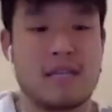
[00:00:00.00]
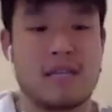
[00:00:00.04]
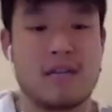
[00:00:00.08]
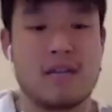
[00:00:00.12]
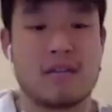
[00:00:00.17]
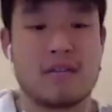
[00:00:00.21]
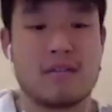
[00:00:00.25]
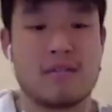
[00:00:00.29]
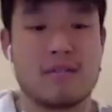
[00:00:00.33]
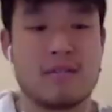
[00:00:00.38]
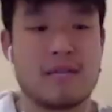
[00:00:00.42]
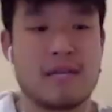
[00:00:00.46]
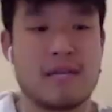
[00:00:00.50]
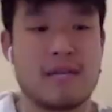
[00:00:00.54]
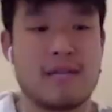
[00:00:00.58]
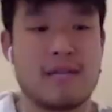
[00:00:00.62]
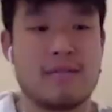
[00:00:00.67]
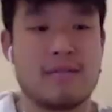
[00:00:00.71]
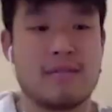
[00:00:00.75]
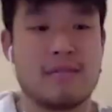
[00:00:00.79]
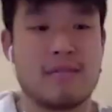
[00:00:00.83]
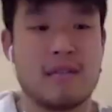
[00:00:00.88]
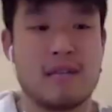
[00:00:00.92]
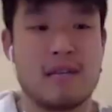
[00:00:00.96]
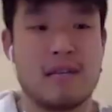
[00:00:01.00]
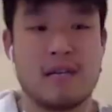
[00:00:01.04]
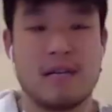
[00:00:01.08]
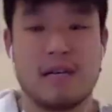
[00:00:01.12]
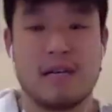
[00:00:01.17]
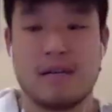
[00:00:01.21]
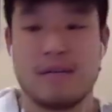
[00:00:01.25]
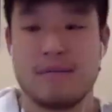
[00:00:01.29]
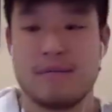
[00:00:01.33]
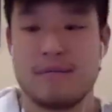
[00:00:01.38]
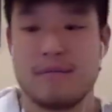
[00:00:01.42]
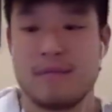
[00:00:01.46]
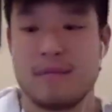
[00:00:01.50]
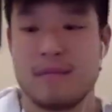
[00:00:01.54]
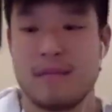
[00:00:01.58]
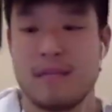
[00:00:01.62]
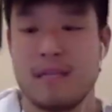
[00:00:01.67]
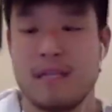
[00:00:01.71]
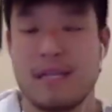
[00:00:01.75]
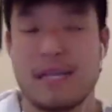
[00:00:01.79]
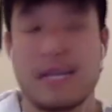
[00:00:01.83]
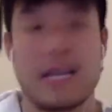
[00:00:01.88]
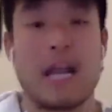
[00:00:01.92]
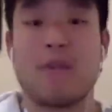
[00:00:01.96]
you know, sometimes um
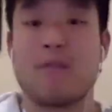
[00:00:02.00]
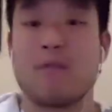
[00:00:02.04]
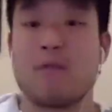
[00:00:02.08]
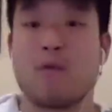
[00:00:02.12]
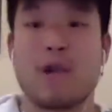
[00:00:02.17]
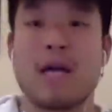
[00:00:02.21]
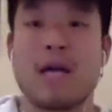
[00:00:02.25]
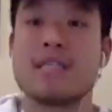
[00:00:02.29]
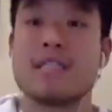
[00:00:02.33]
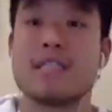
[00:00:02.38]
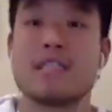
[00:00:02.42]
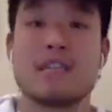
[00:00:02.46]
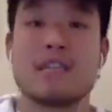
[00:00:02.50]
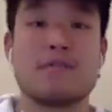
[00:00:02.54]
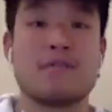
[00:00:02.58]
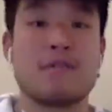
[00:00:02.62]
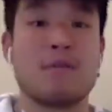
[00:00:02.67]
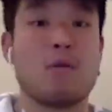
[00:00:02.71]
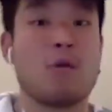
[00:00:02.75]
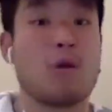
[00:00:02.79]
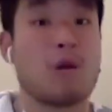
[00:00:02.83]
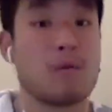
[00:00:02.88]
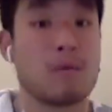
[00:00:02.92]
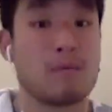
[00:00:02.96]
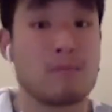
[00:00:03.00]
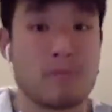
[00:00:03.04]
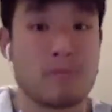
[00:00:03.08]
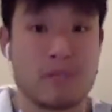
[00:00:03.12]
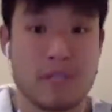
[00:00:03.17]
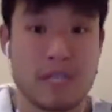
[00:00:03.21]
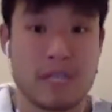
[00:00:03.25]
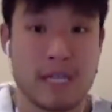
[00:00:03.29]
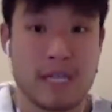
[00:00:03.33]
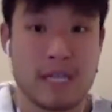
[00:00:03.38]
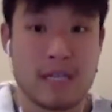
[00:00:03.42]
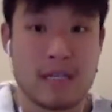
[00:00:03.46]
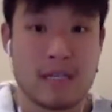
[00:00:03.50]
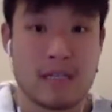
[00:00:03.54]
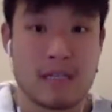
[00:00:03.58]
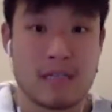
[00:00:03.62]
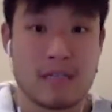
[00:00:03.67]
like everyone has a different warm up routine.